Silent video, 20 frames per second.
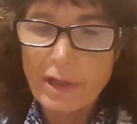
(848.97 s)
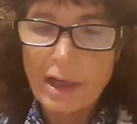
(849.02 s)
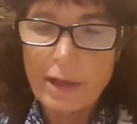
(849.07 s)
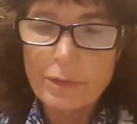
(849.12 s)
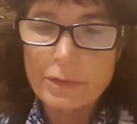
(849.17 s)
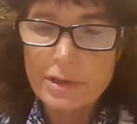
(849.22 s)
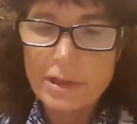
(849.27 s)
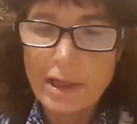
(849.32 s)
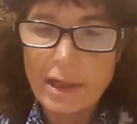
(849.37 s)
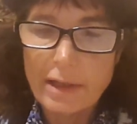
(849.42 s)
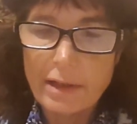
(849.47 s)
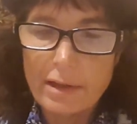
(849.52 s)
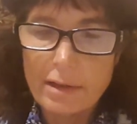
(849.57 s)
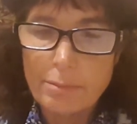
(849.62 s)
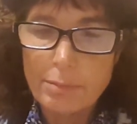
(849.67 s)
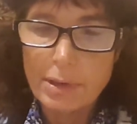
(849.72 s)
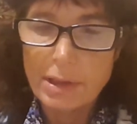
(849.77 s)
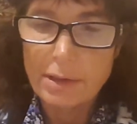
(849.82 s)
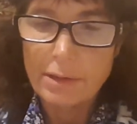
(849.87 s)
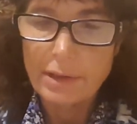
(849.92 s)
outside of the
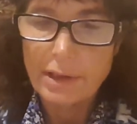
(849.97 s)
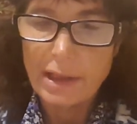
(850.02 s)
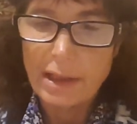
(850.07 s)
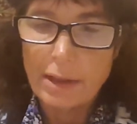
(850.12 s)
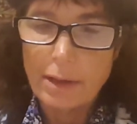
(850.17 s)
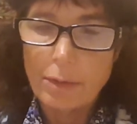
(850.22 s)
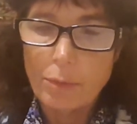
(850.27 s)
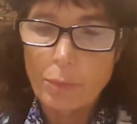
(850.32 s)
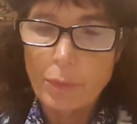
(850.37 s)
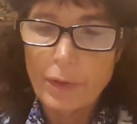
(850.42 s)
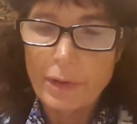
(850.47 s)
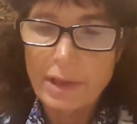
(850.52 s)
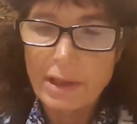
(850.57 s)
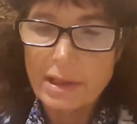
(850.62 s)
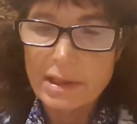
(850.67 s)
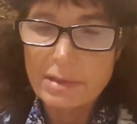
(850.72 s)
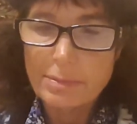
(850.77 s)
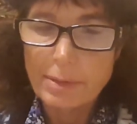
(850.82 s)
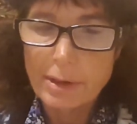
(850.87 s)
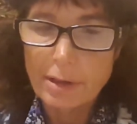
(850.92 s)
building where the
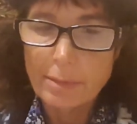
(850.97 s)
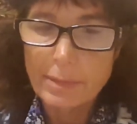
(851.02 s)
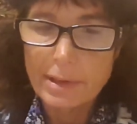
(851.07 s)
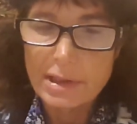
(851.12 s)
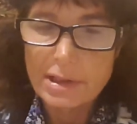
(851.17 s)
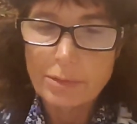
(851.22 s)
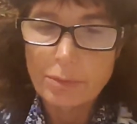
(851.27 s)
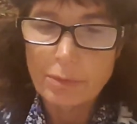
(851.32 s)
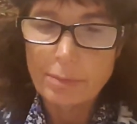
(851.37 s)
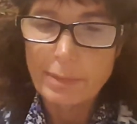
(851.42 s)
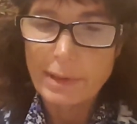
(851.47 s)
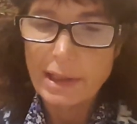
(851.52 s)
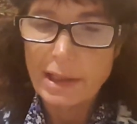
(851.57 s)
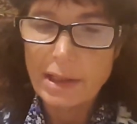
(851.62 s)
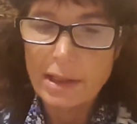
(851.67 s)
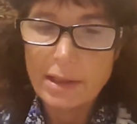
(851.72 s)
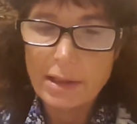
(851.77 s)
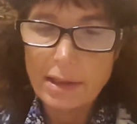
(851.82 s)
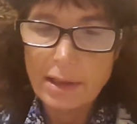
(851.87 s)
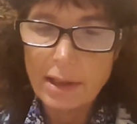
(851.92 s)
experiments were being
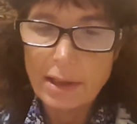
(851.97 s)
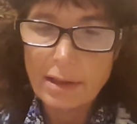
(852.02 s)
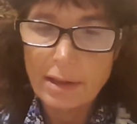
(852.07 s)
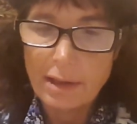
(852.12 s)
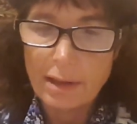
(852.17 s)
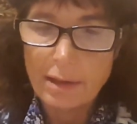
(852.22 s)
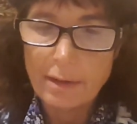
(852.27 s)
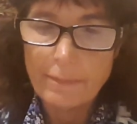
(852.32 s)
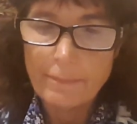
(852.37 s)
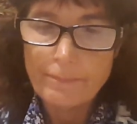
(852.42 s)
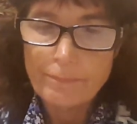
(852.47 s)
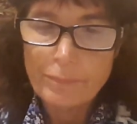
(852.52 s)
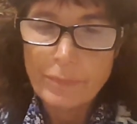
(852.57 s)
conducted.